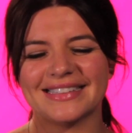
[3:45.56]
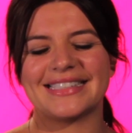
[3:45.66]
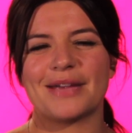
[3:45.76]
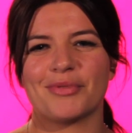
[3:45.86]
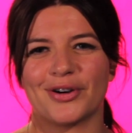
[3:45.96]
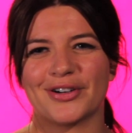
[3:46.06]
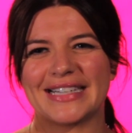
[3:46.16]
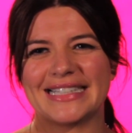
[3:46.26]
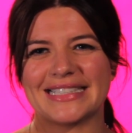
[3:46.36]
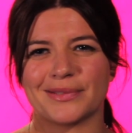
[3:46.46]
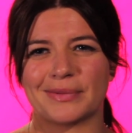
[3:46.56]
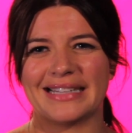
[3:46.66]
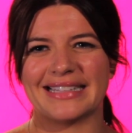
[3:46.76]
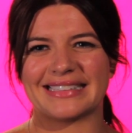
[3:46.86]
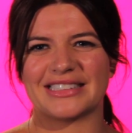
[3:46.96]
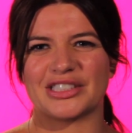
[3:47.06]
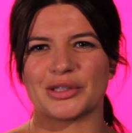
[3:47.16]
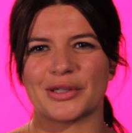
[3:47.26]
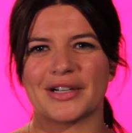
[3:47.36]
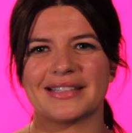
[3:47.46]
the tape recorder is Rent, like such a
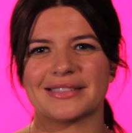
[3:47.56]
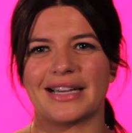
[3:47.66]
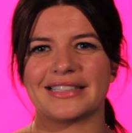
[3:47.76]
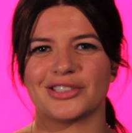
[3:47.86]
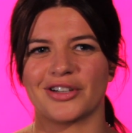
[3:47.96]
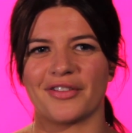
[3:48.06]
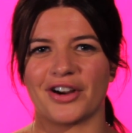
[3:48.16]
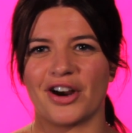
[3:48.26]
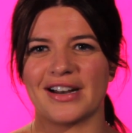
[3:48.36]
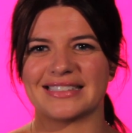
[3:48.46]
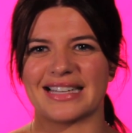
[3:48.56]
dork. So I turn on the car and it's